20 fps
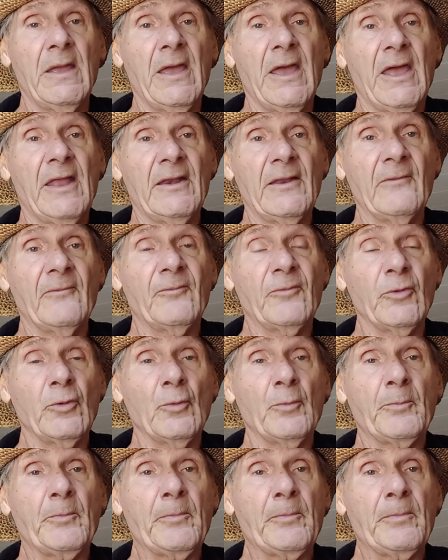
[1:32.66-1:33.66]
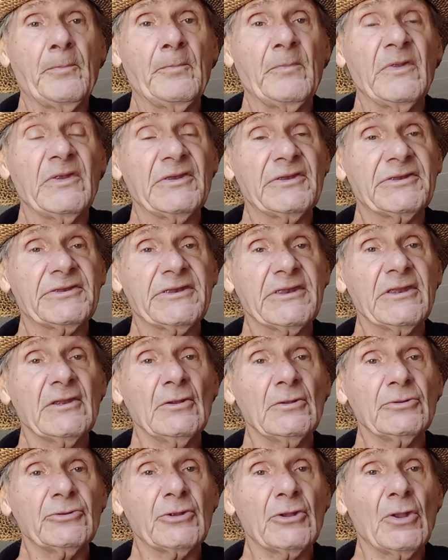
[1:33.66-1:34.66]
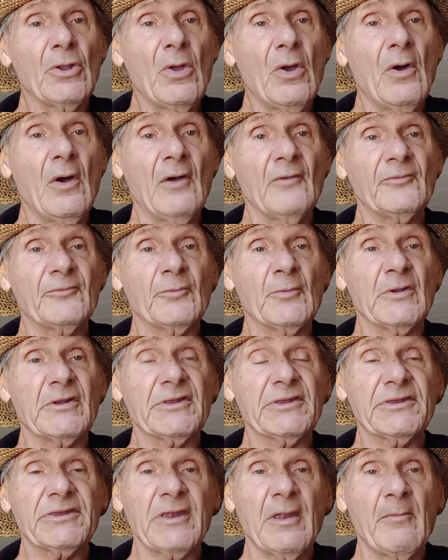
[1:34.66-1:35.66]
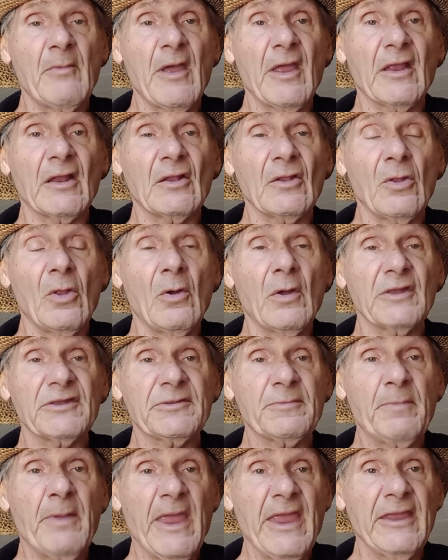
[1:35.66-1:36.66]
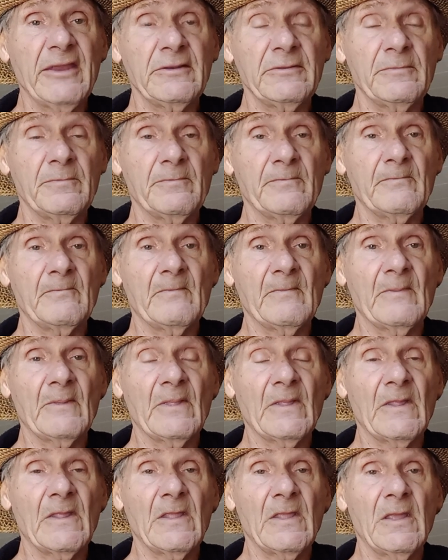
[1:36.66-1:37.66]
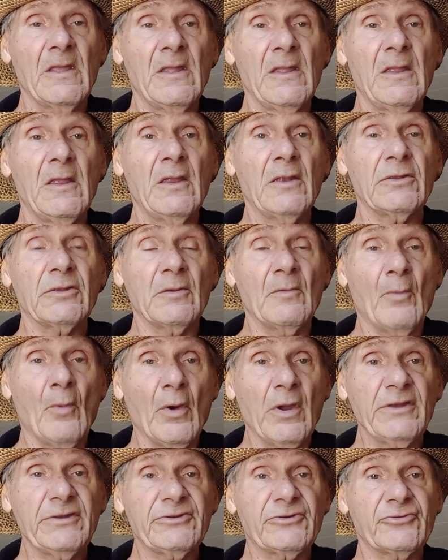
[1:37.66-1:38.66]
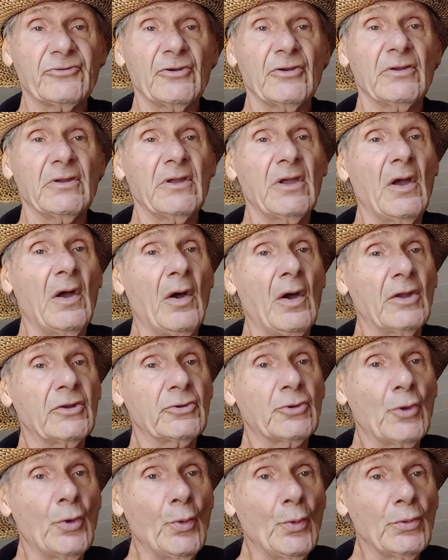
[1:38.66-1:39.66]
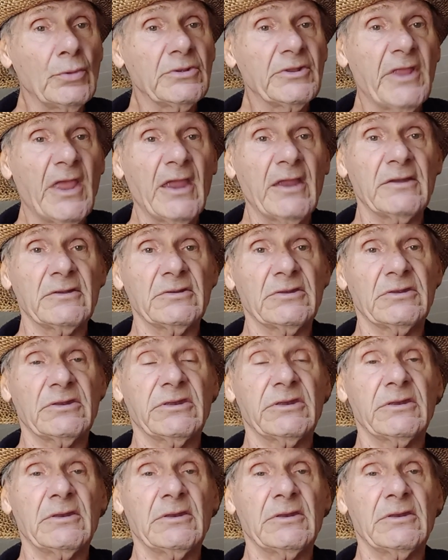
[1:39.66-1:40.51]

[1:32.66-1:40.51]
And if you seal the loft with semi-gloss paint, the moisture on cool nights